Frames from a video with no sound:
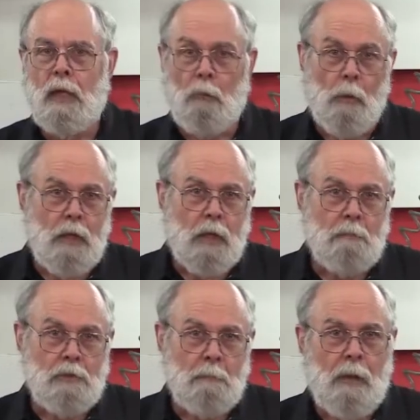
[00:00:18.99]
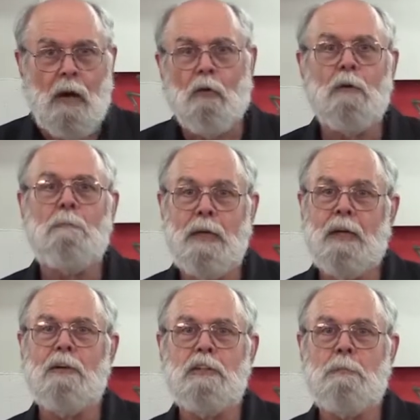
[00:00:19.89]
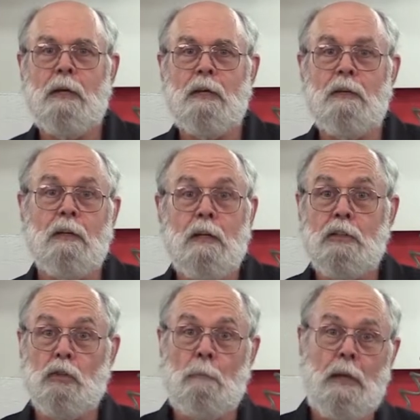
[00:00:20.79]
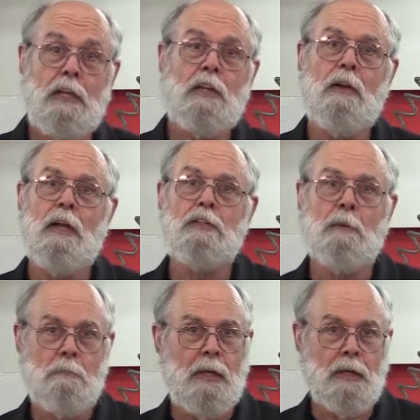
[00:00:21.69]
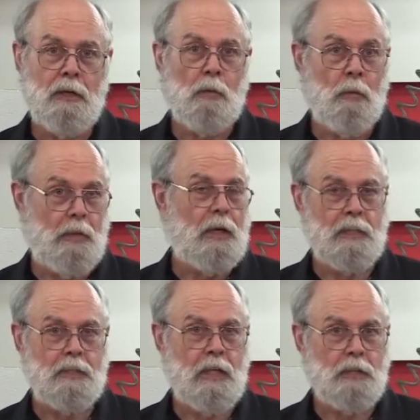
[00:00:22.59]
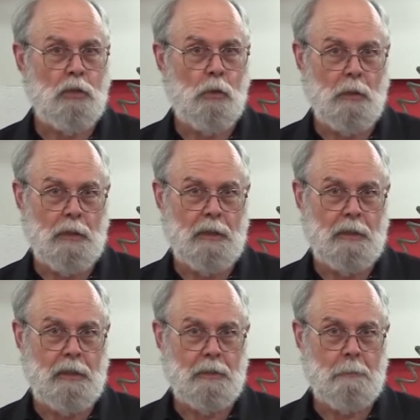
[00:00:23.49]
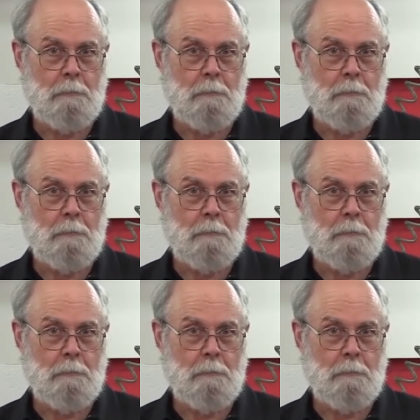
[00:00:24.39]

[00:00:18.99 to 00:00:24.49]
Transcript: And when it comes to power, bigger is better. So make your engine bigger with an S&S hooligan kit.